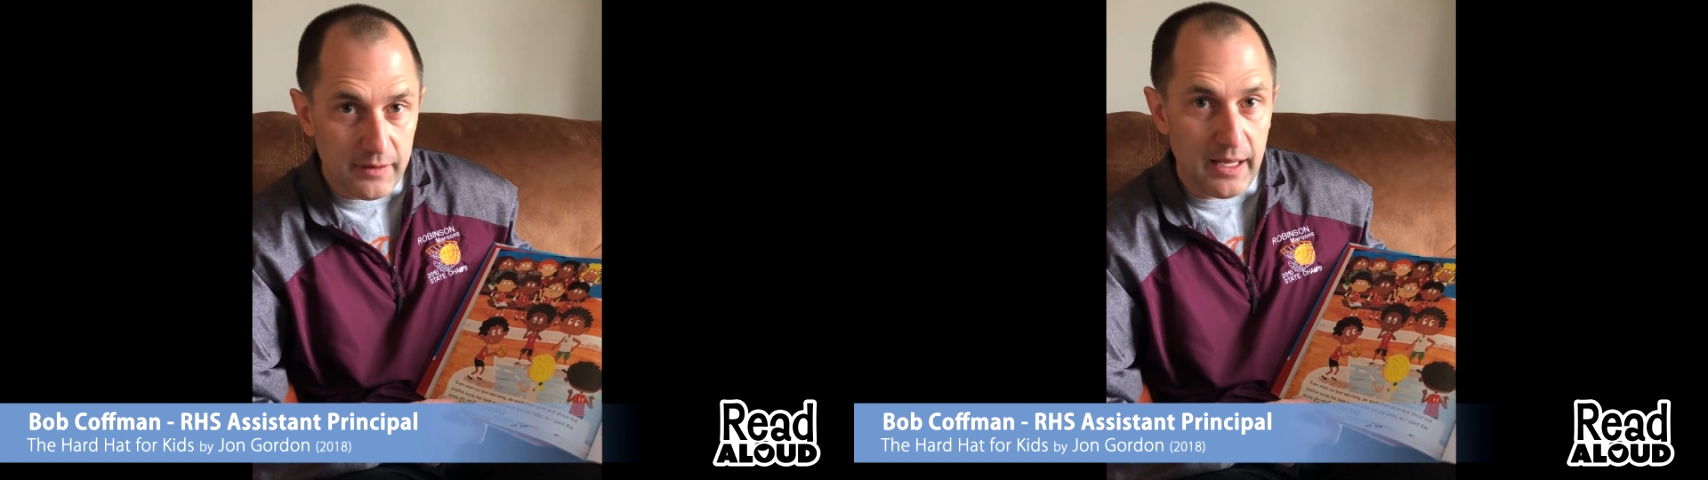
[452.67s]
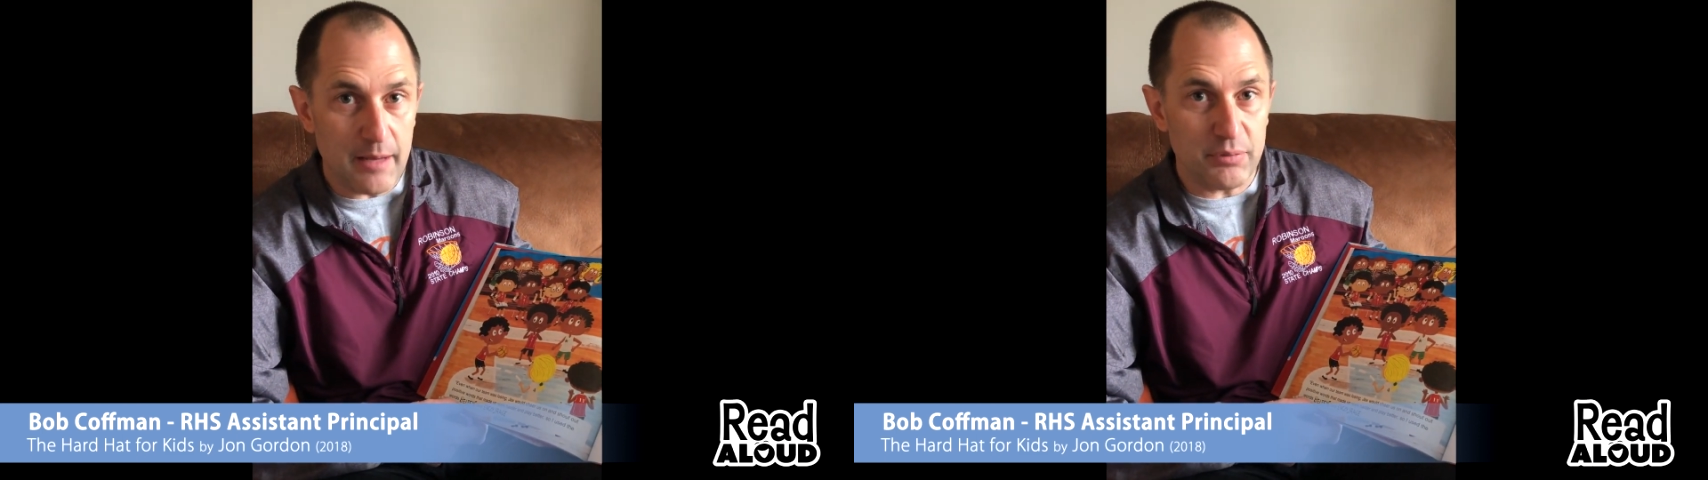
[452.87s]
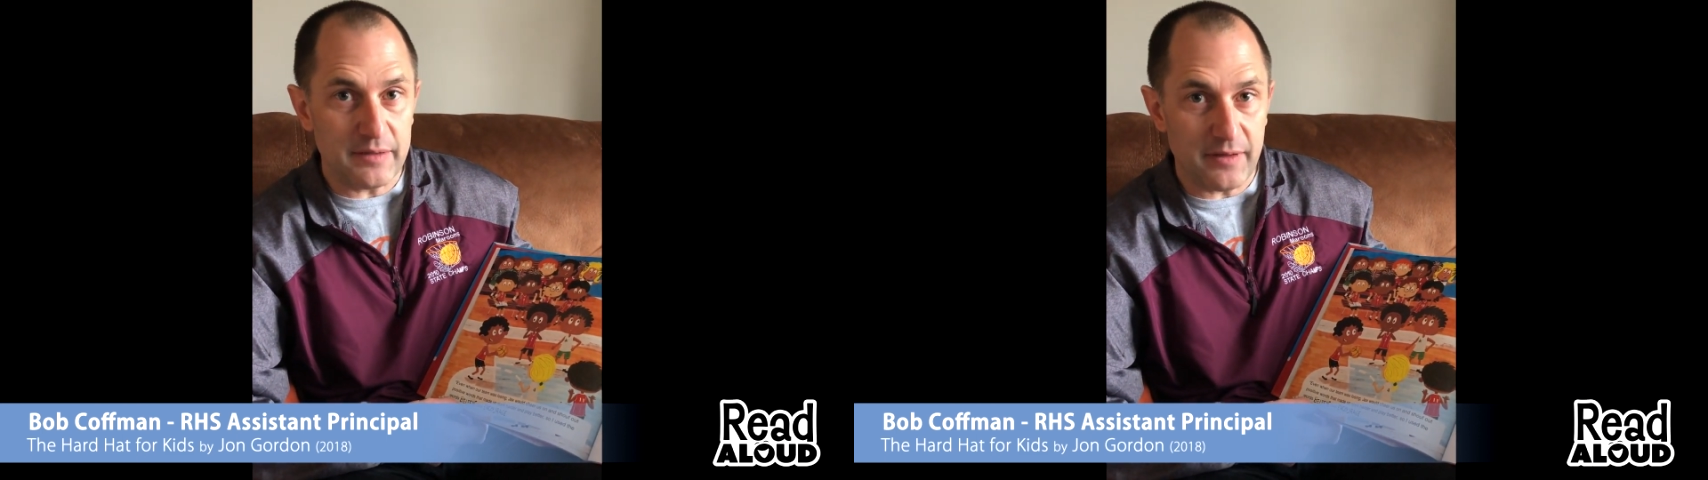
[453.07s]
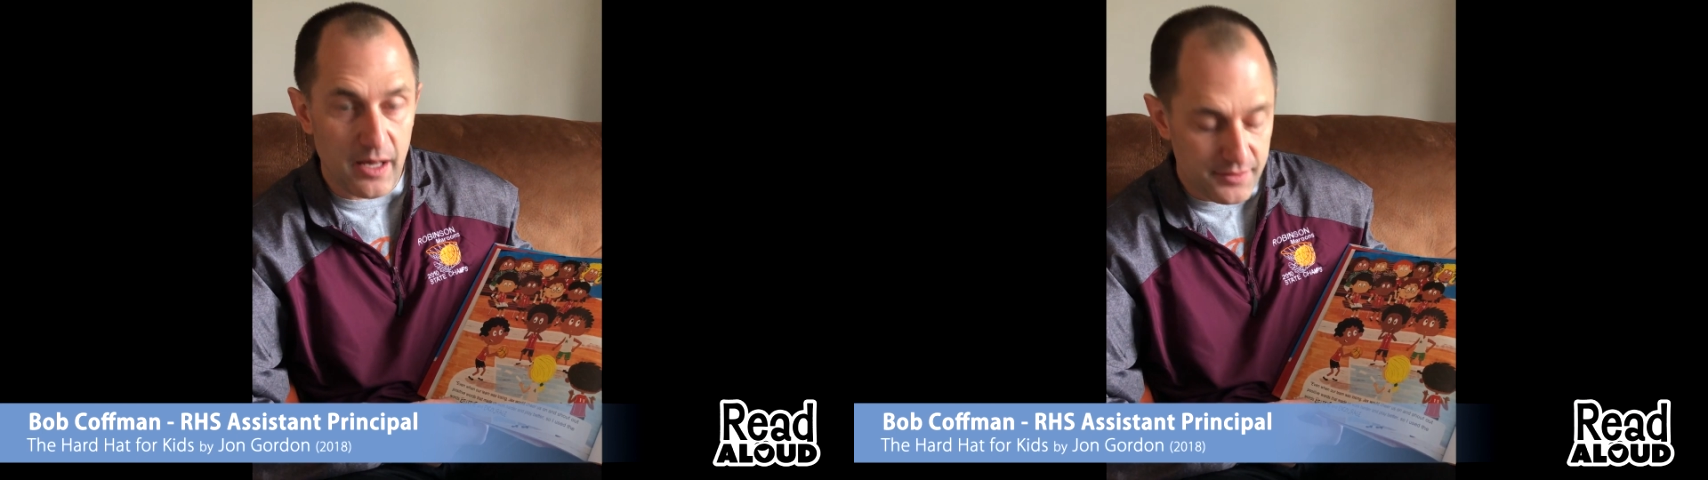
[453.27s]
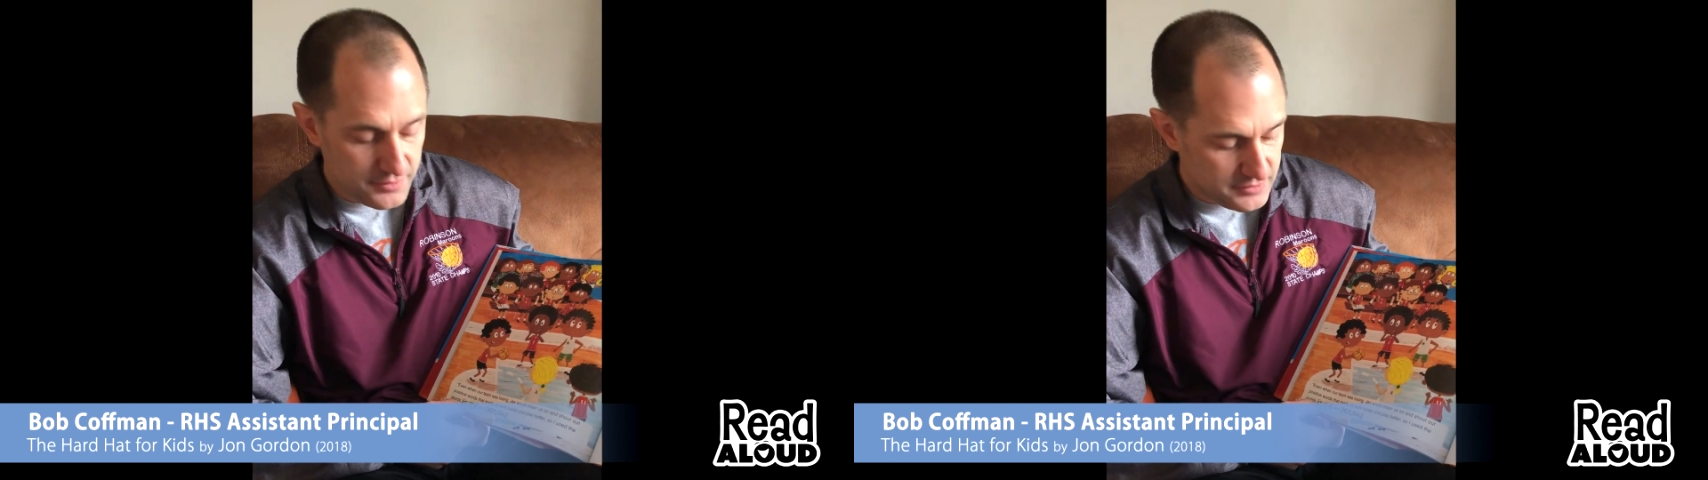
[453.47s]
and believe in
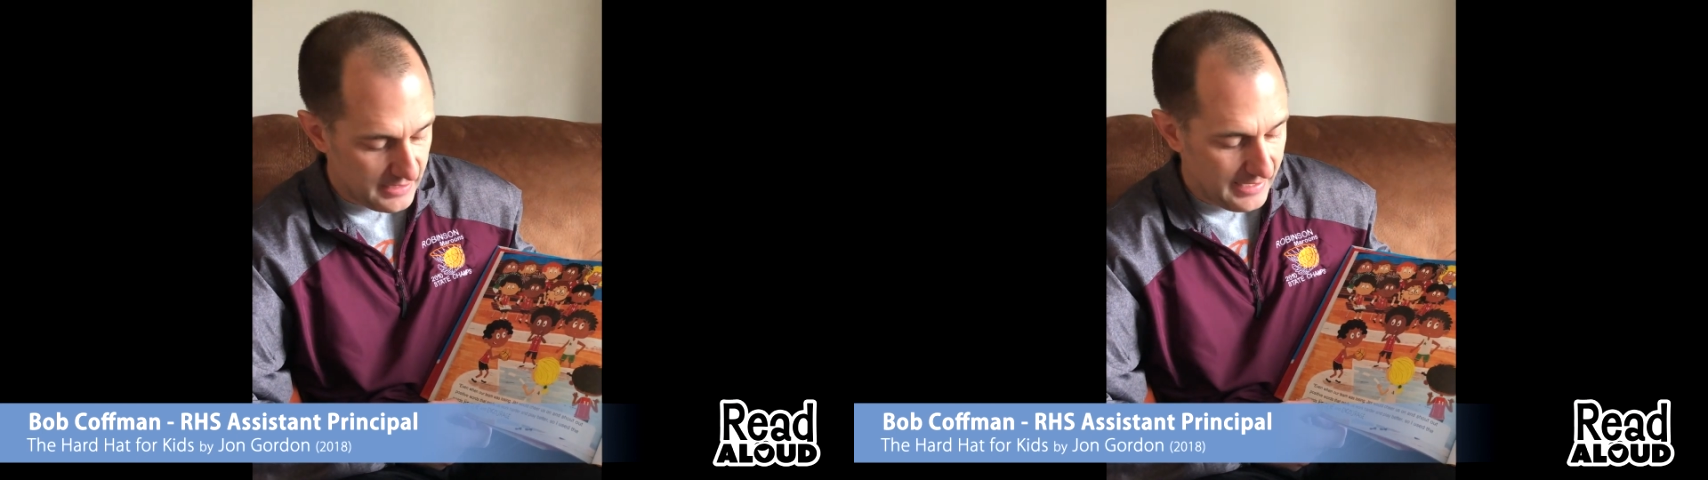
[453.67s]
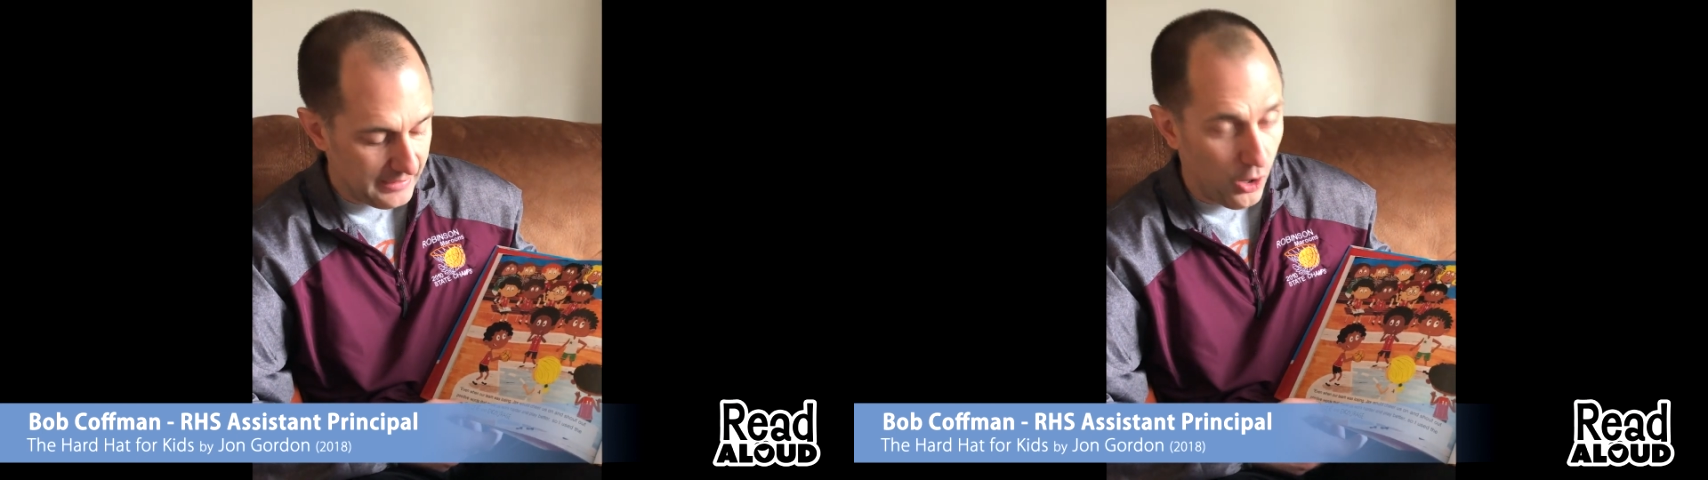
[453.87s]
others and